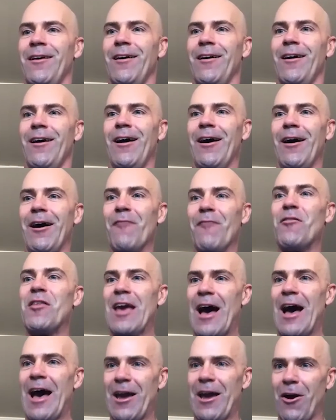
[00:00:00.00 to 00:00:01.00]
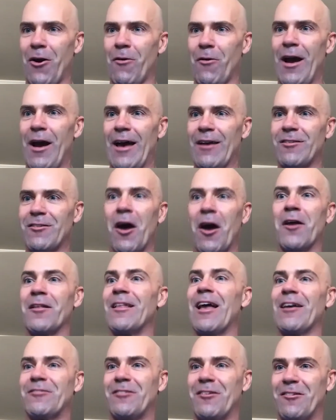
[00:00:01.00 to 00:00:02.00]
of the IRS
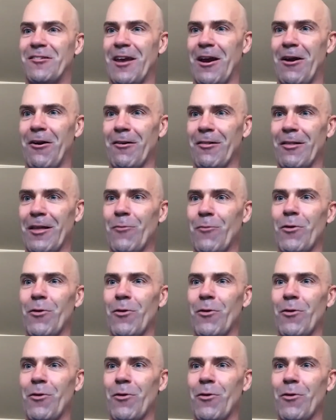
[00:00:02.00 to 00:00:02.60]
unnecessarily?